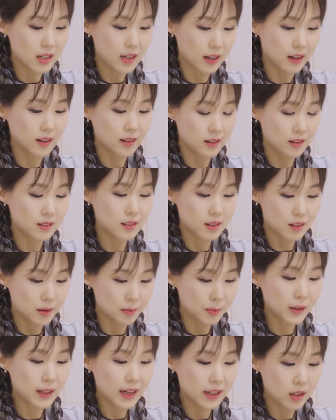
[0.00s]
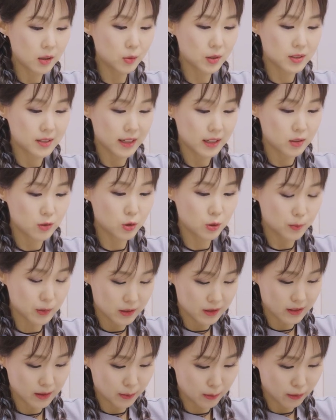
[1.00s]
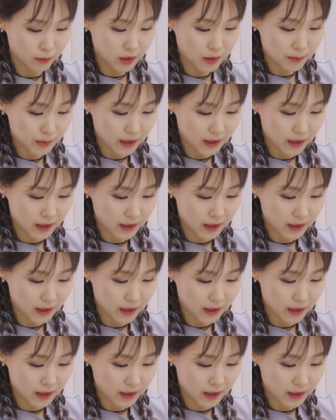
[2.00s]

Yeah, applying it was like super slippery,